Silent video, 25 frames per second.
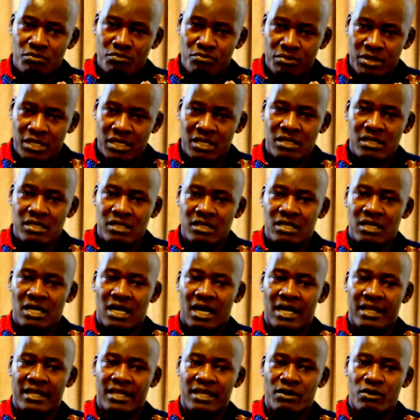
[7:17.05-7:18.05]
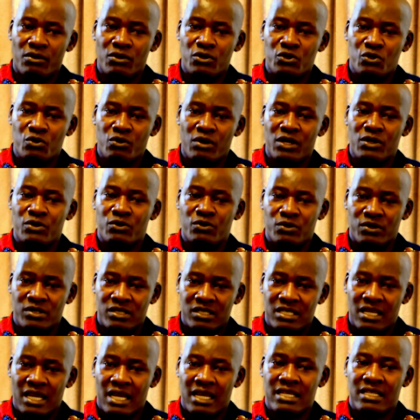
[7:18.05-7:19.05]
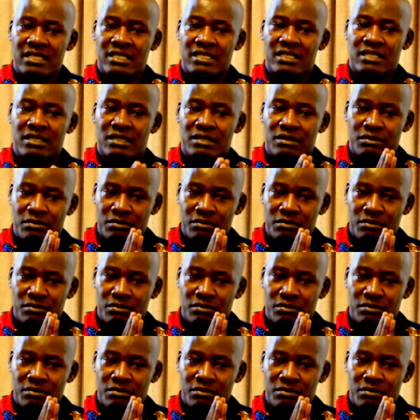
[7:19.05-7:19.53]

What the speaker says: big and they also want to start